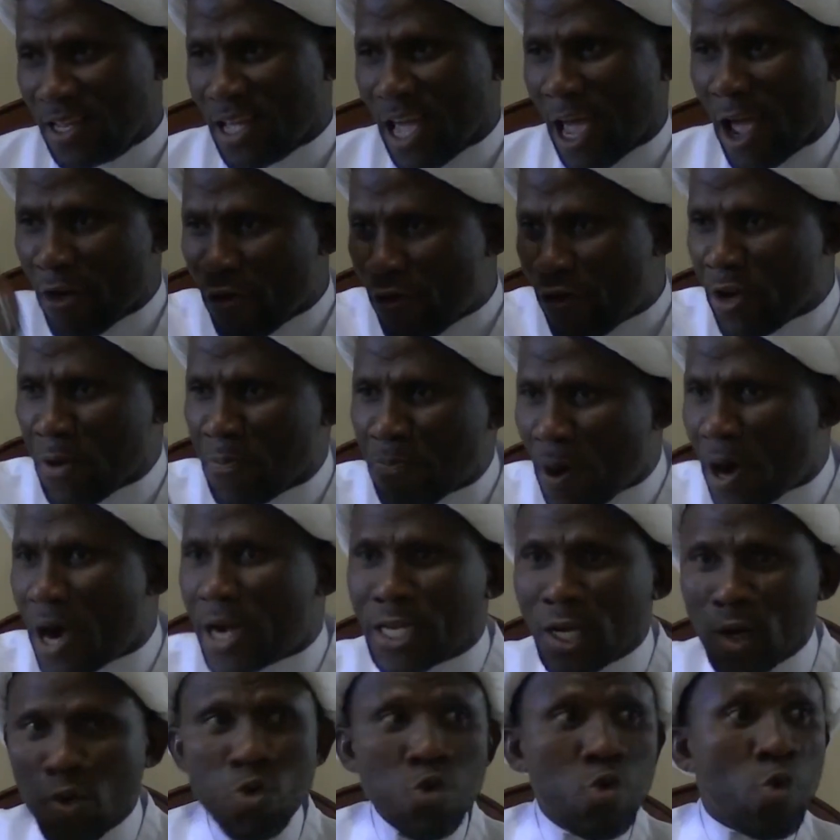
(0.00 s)

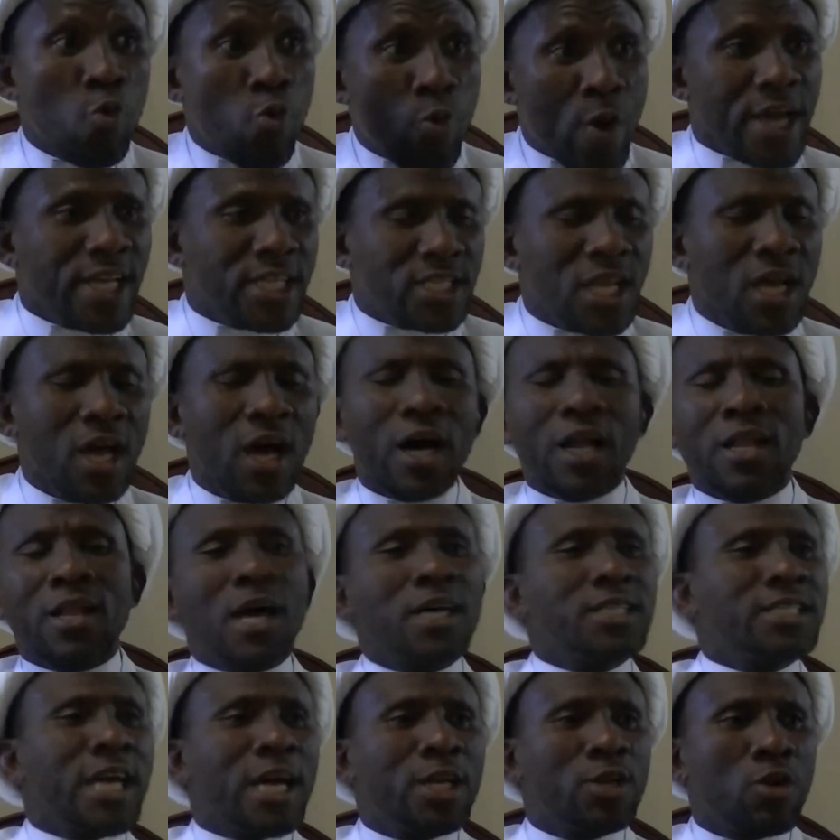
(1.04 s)
Everybody who wastes,
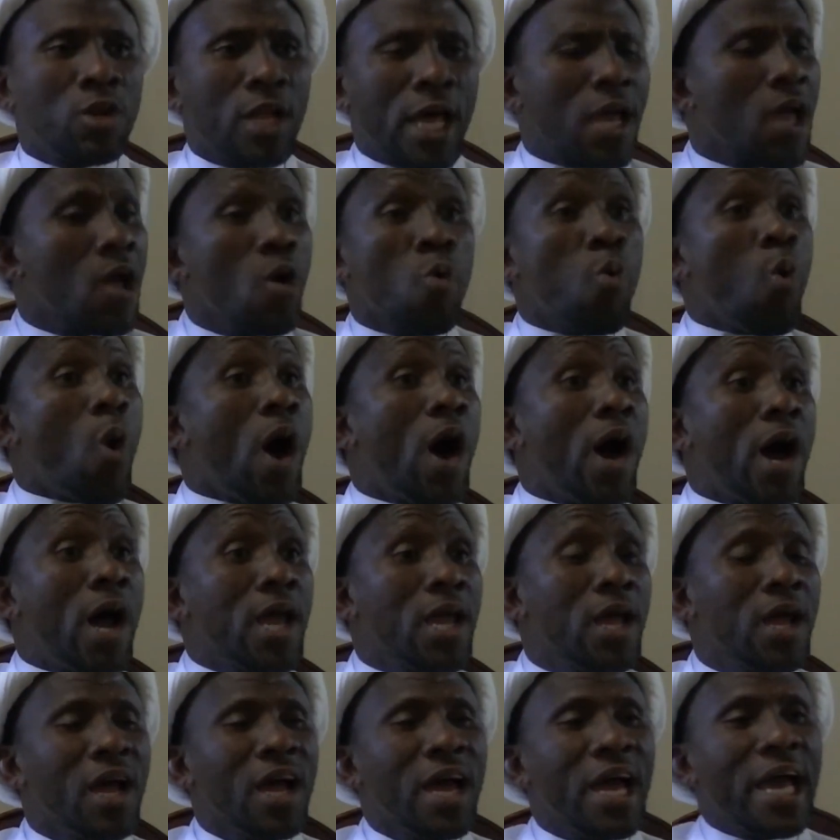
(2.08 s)
Allah said, I don't like.
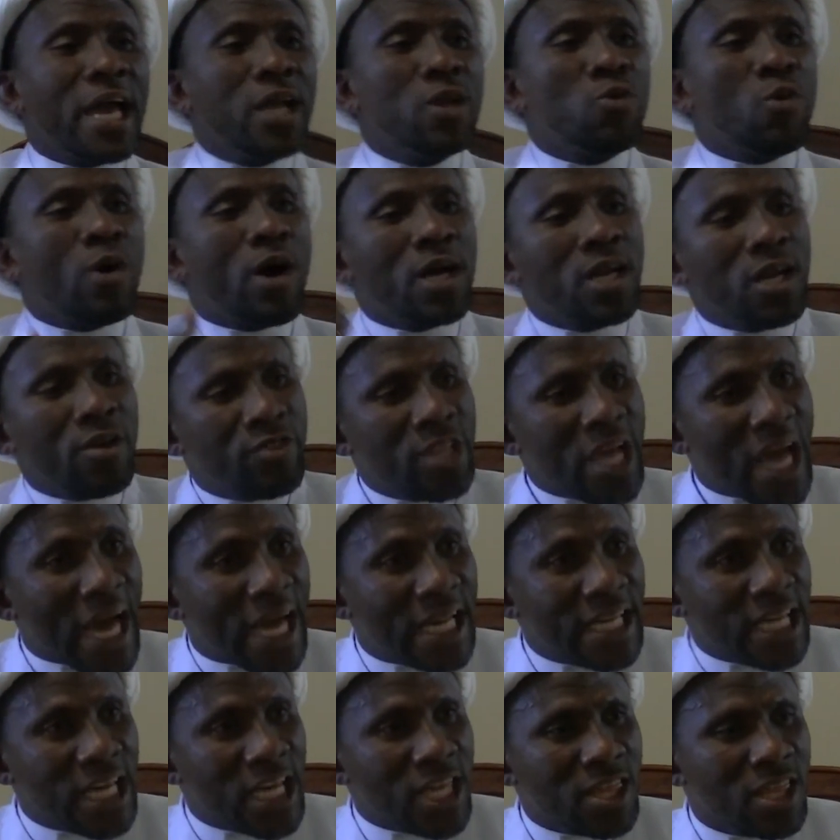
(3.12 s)
Why? In one of the
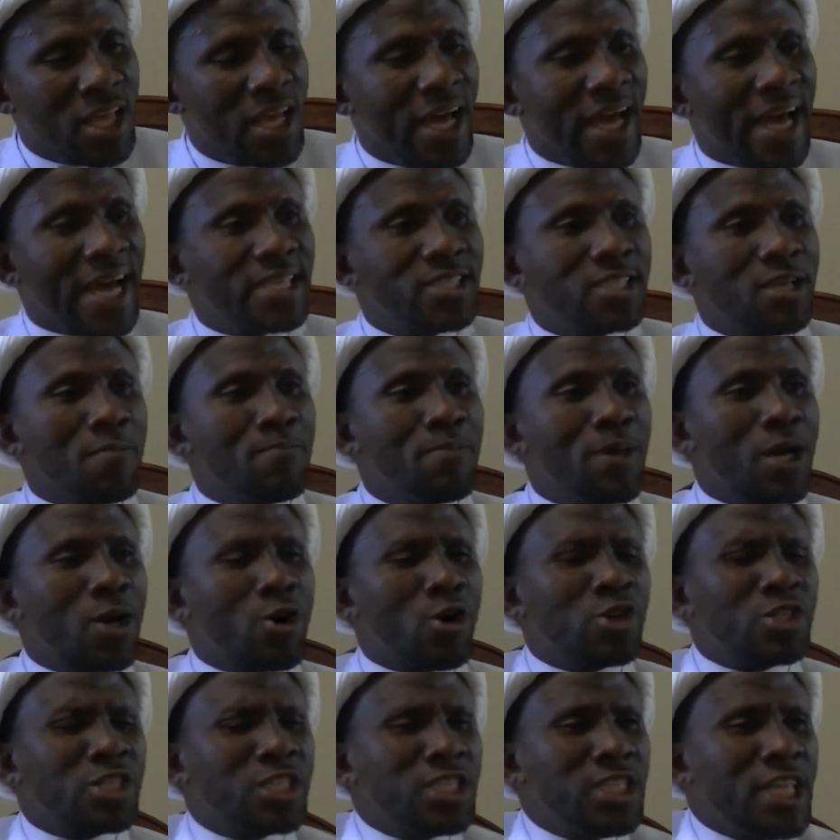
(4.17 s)
hadith, I said,
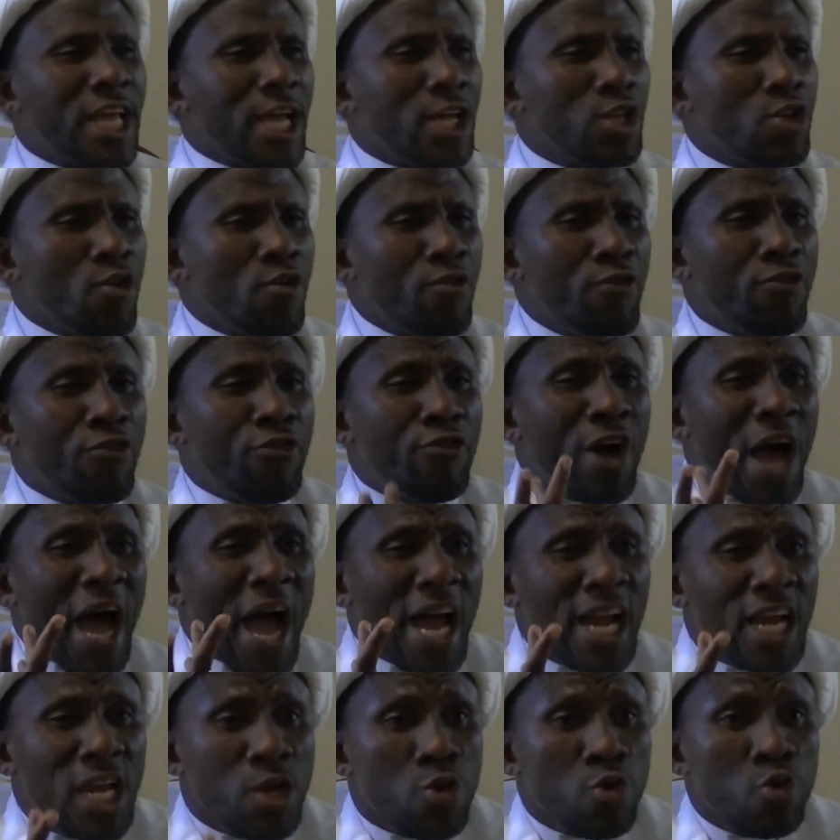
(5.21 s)
because they don't
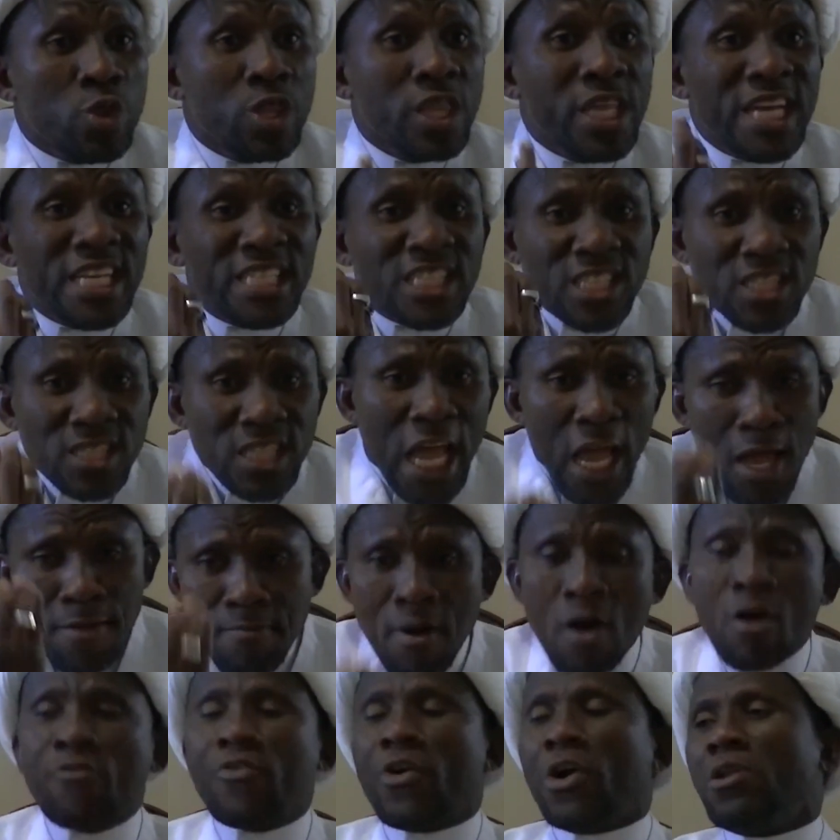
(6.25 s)
value this
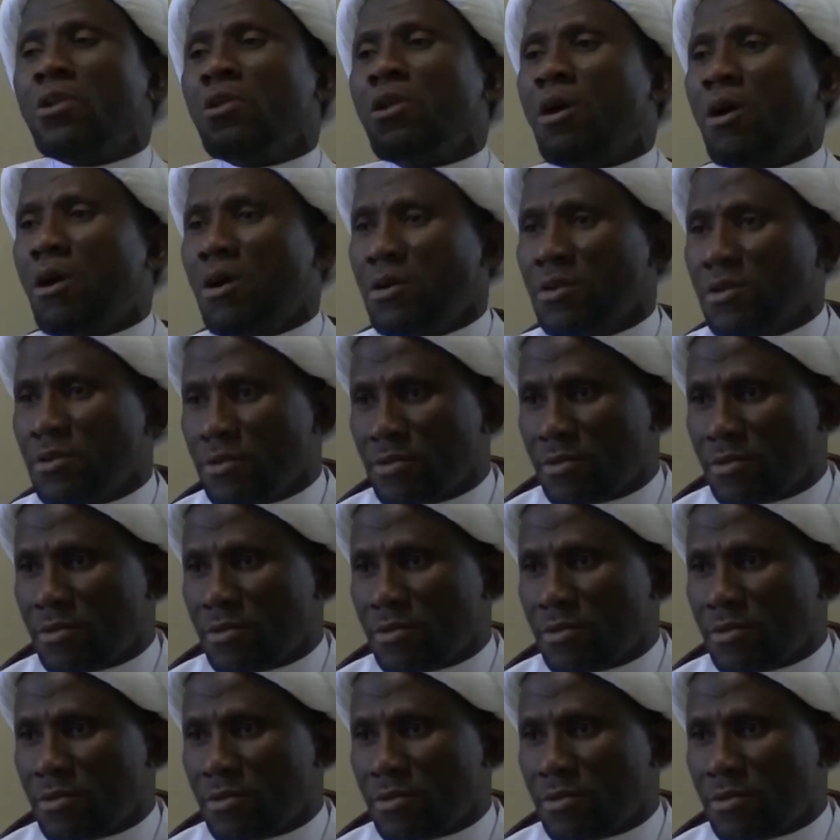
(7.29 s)
ni'mah of Allah.